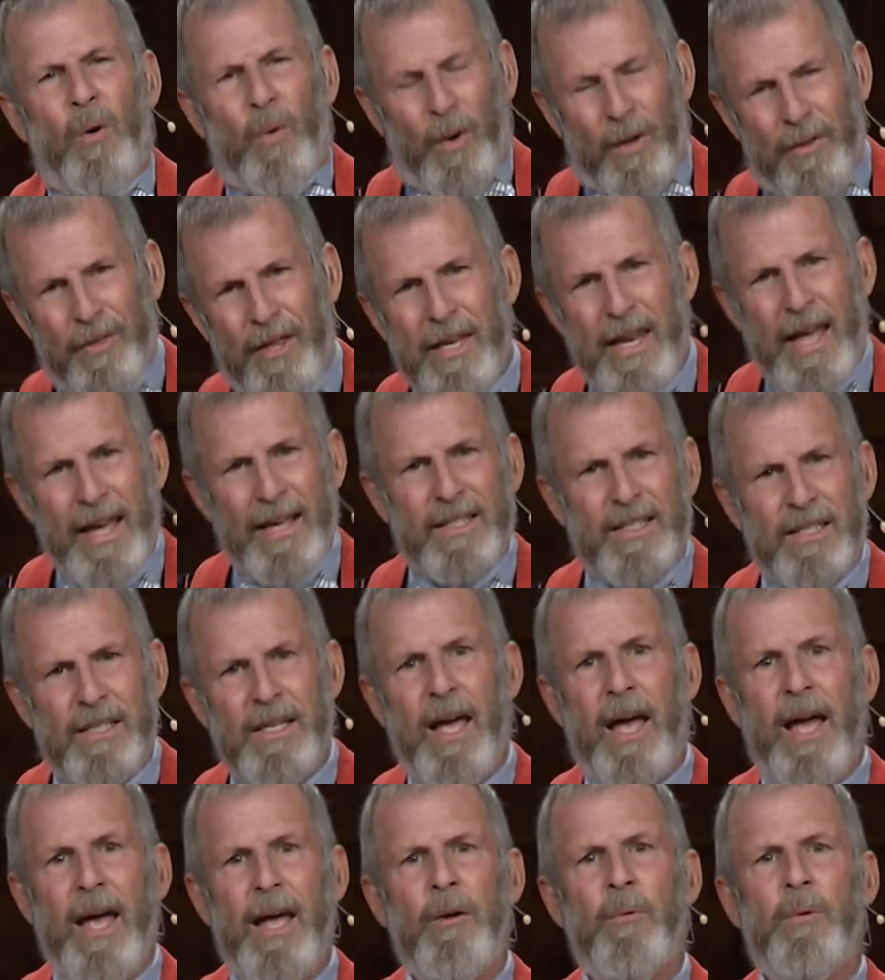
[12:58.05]
Well, the next
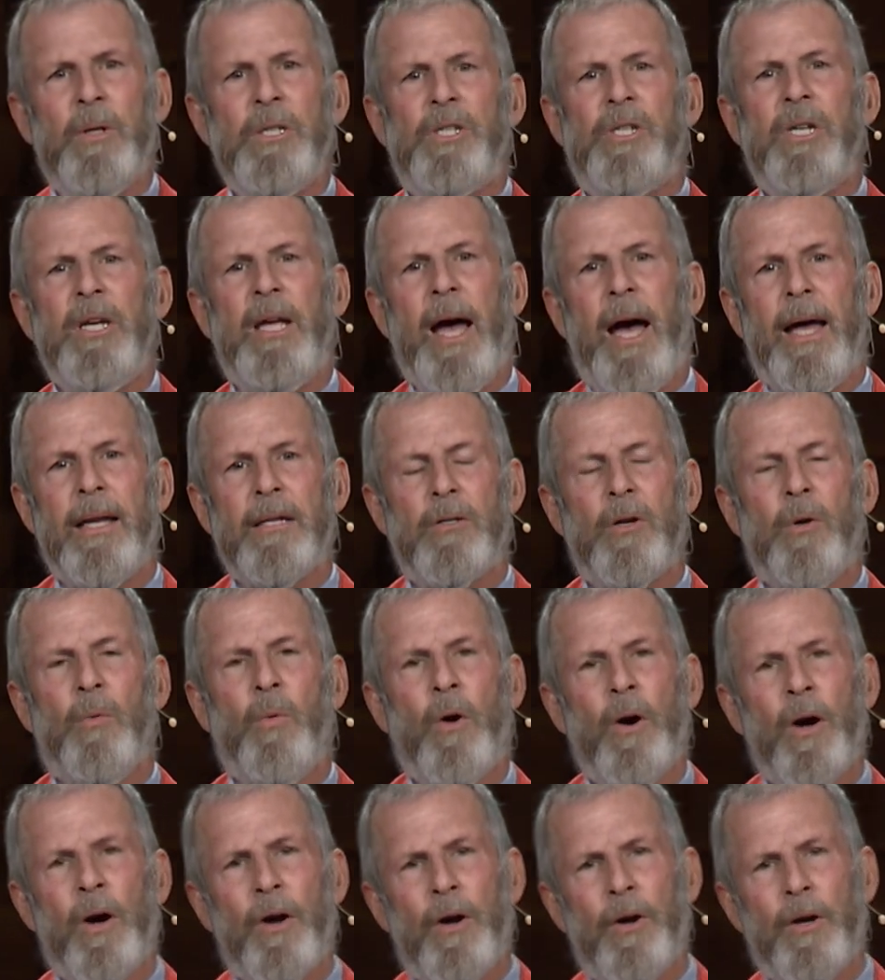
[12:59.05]
day when she got to
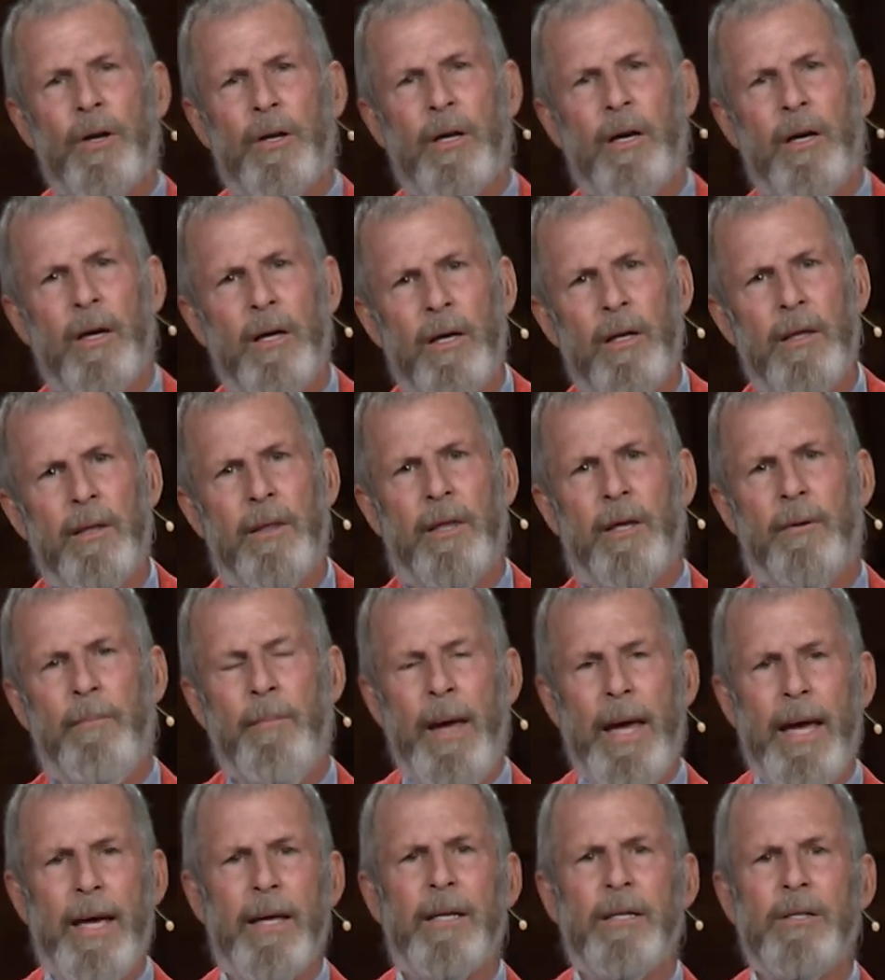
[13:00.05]
work, uh, the
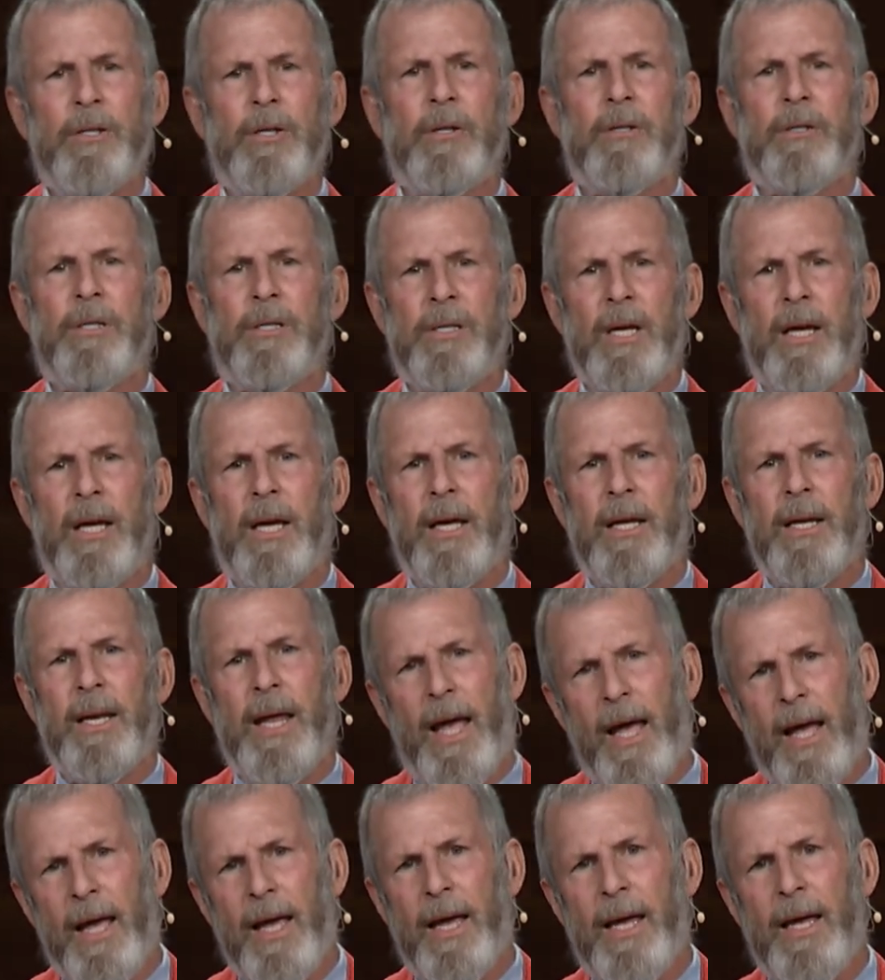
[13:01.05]
manager said,
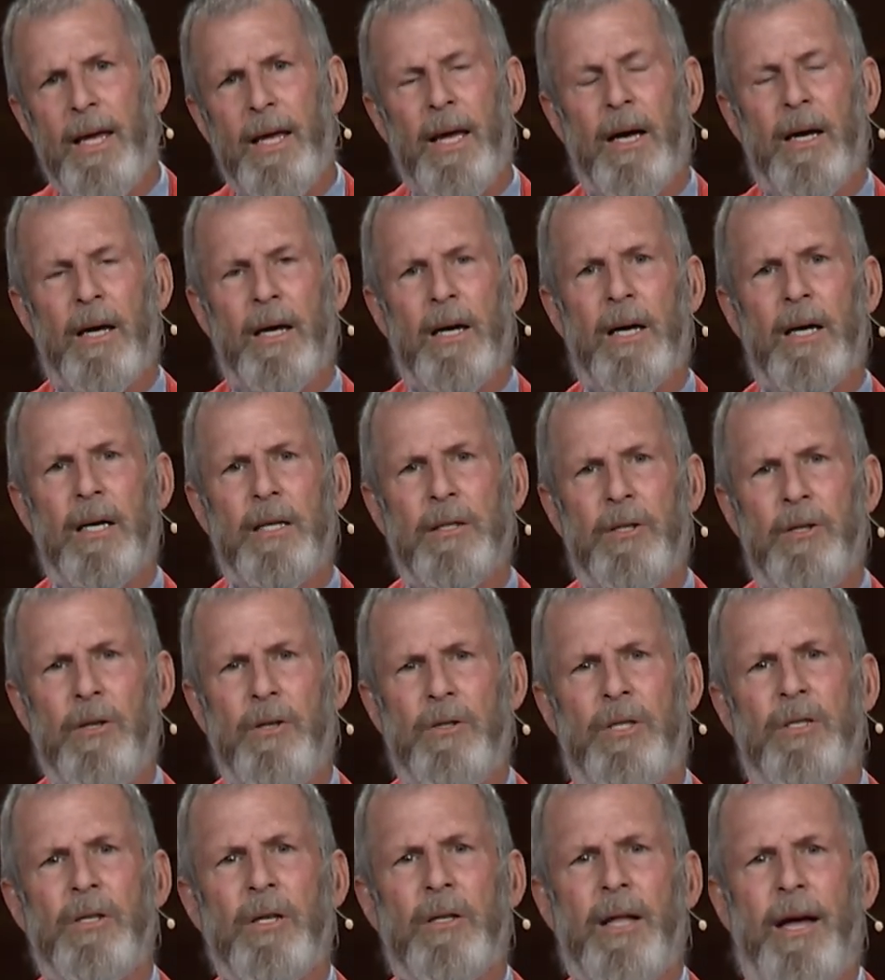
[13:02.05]
Hey, uh, do you
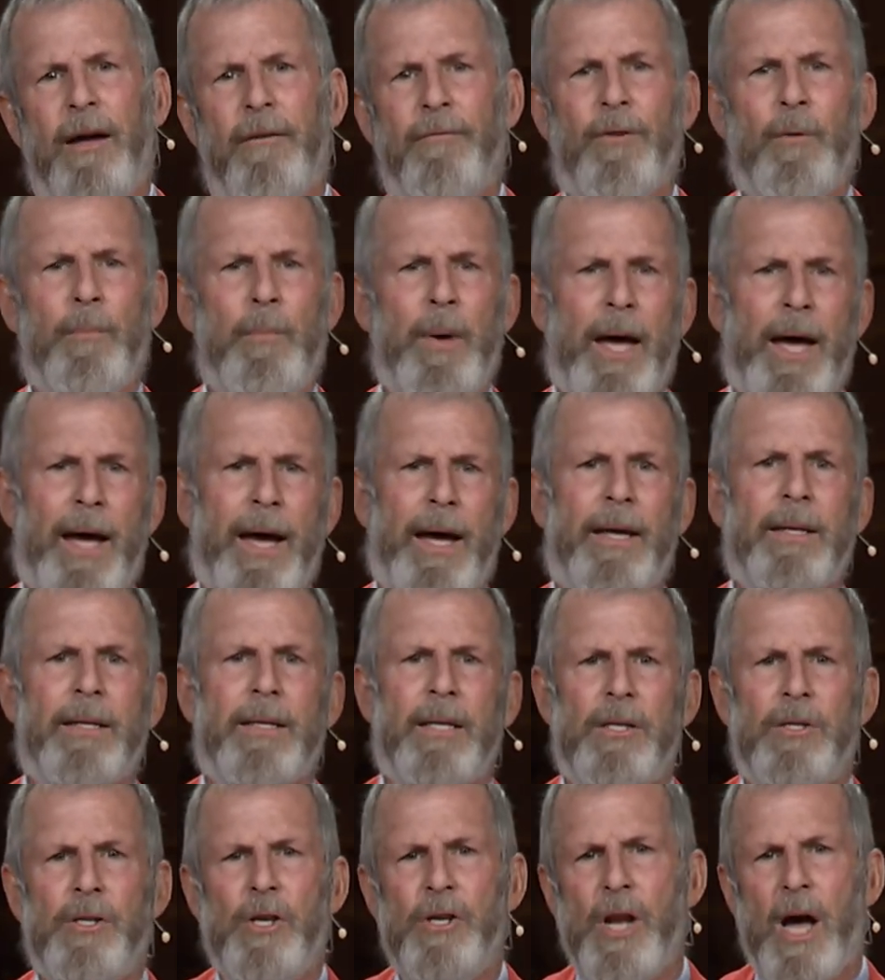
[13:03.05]
still have the bag?
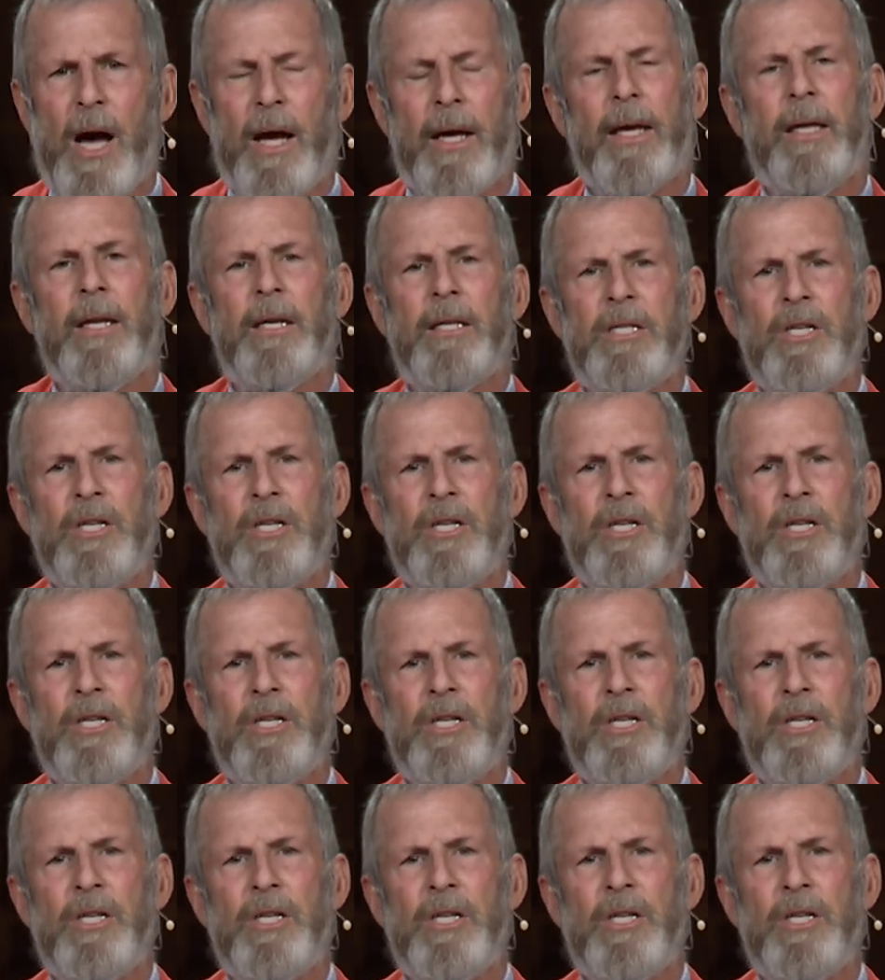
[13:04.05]
Did you not get a